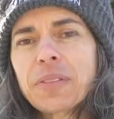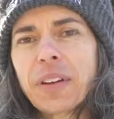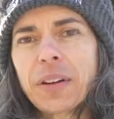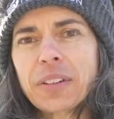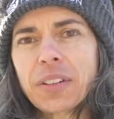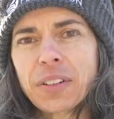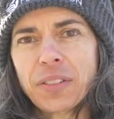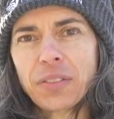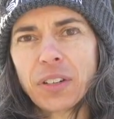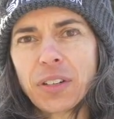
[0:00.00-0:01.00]
be found in
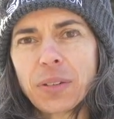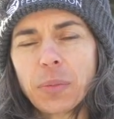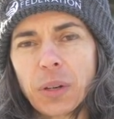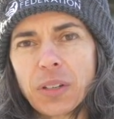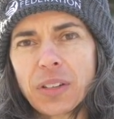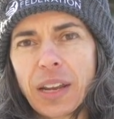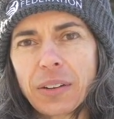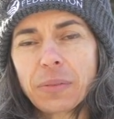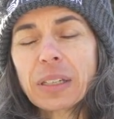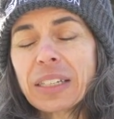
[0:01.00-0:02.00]
coniferous woods,
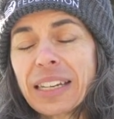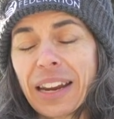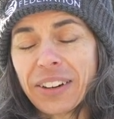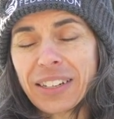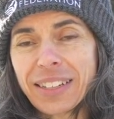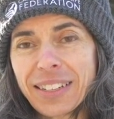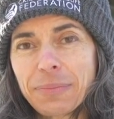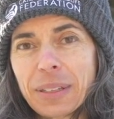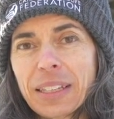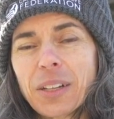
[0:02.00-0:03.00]
woodland areas,
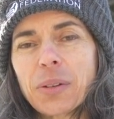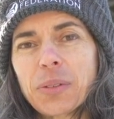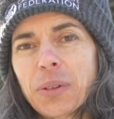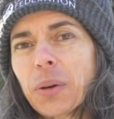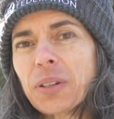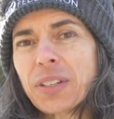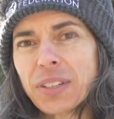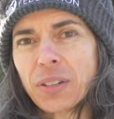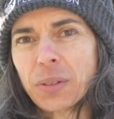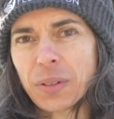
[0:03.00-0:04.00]
but they'll also go to
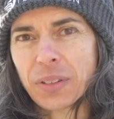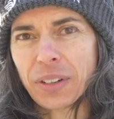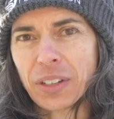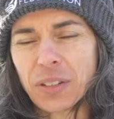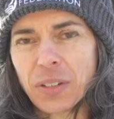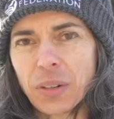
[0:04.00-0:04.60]
deciduous areas